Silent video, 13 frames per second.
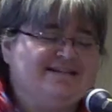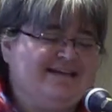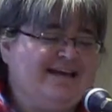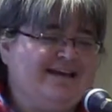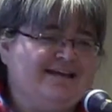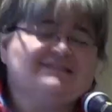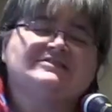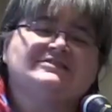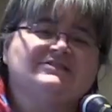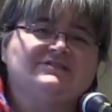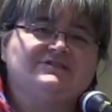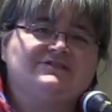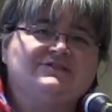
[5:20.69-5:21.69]
to get
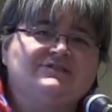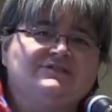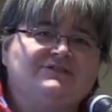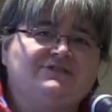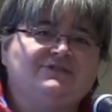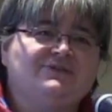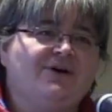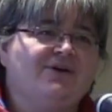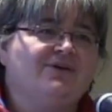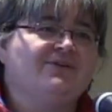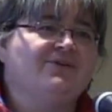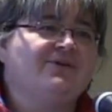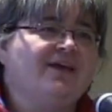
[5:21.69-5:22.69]
into
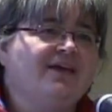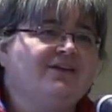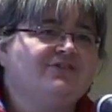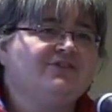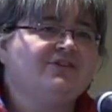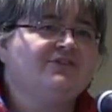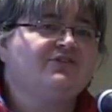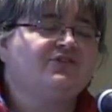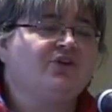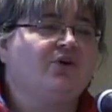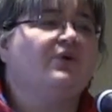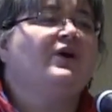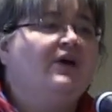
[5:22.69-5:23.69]
our location.
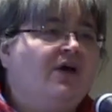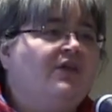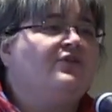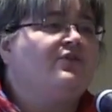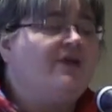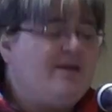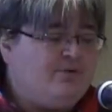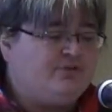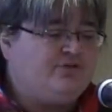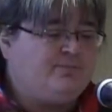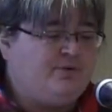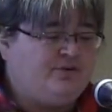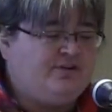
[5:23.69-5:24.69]
So they're able
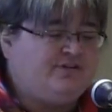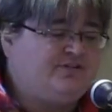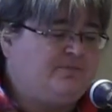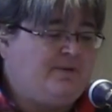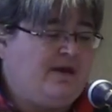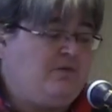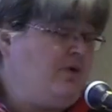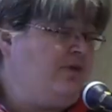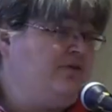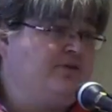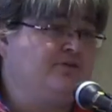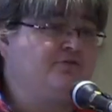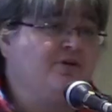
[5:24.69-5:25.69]
to participate,
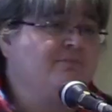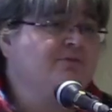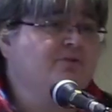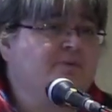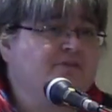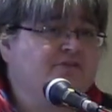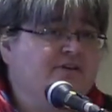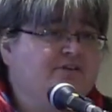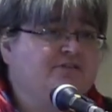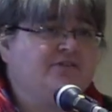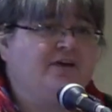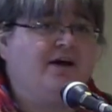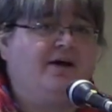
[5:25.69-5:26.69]
whether it's from their
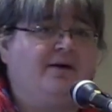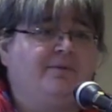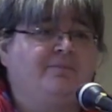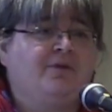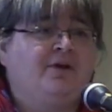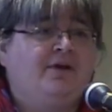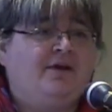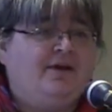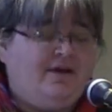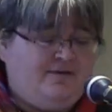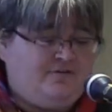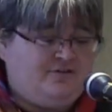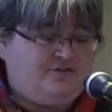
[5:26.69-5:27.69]
business,
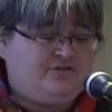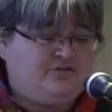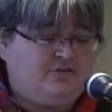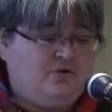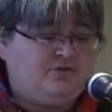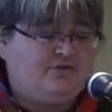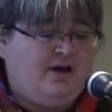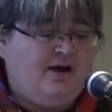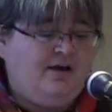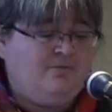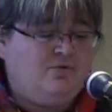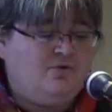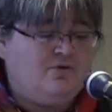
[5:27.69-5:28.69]
if it's a slow
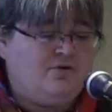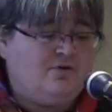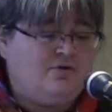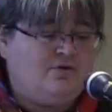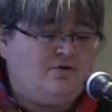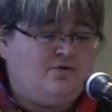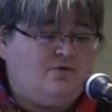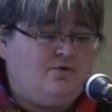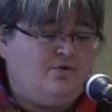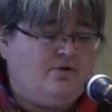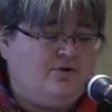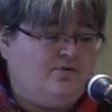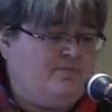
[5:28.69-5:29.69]
time,
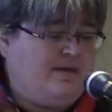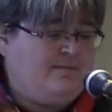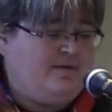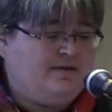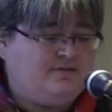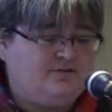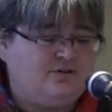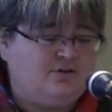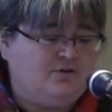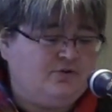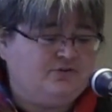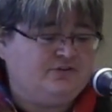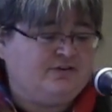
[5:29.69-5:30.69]
or maybe it's
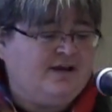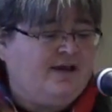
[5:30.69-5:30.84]
closed.